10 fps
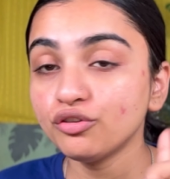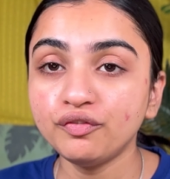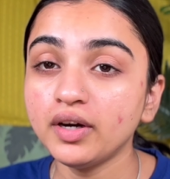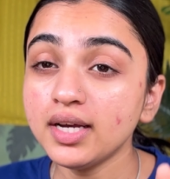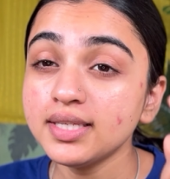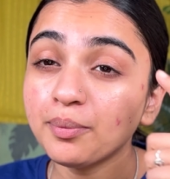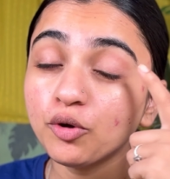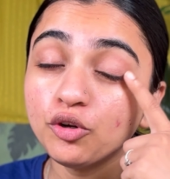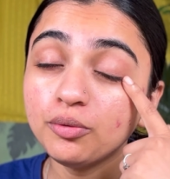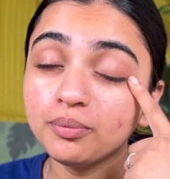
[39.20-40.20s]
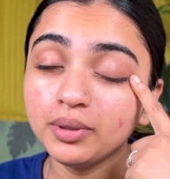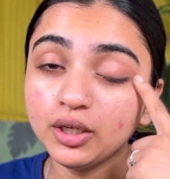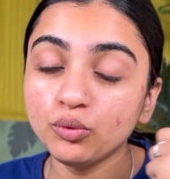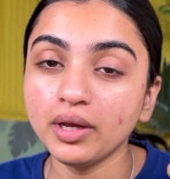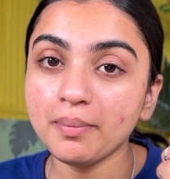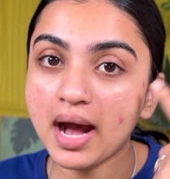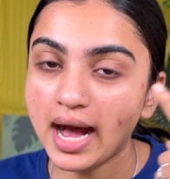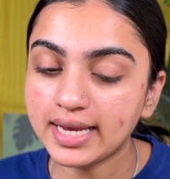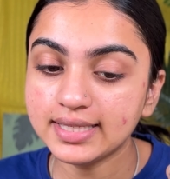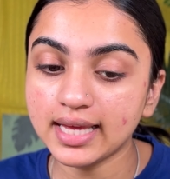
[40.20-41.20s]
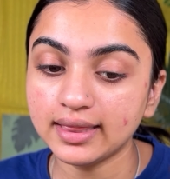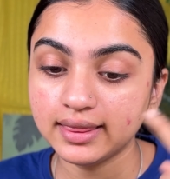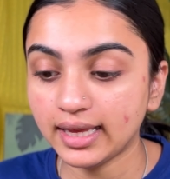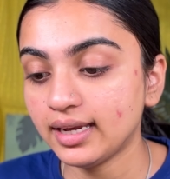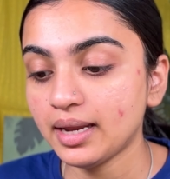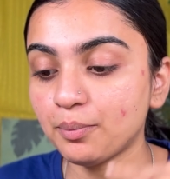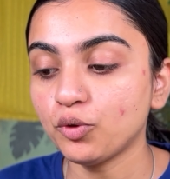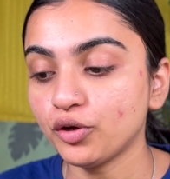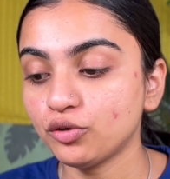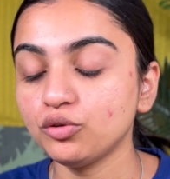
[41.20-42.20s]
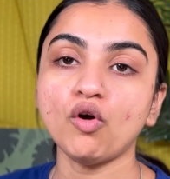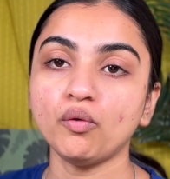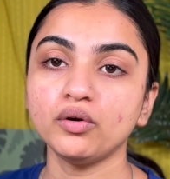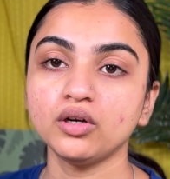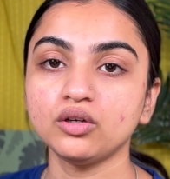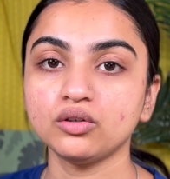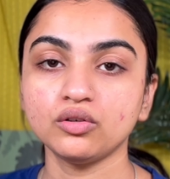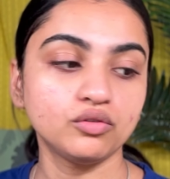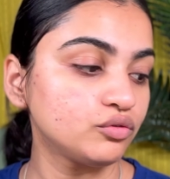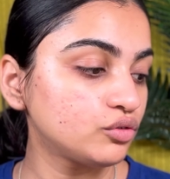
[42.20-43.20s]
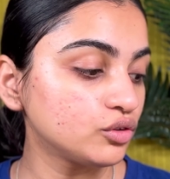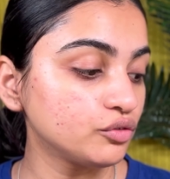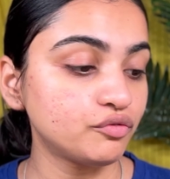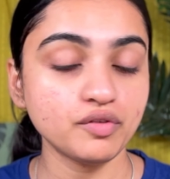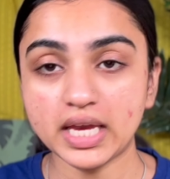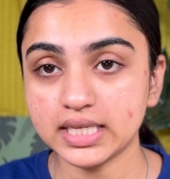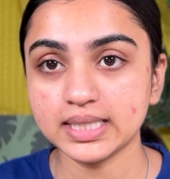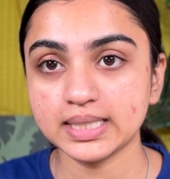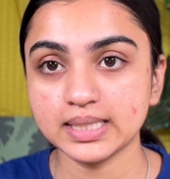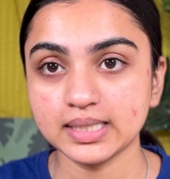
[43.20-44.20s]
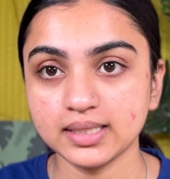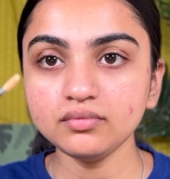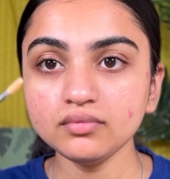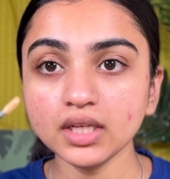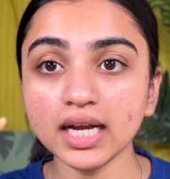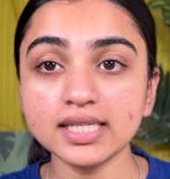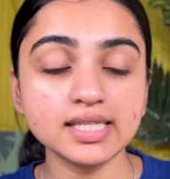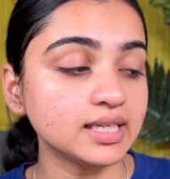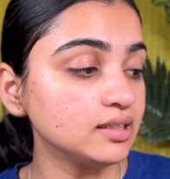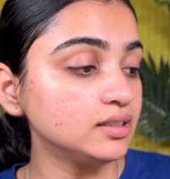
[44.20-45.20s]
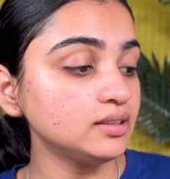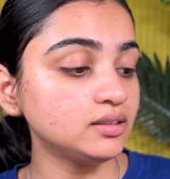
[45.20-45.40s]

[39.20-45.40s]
first I'm going to be doing my eyes and then I'm going to forward for the face. Concealer.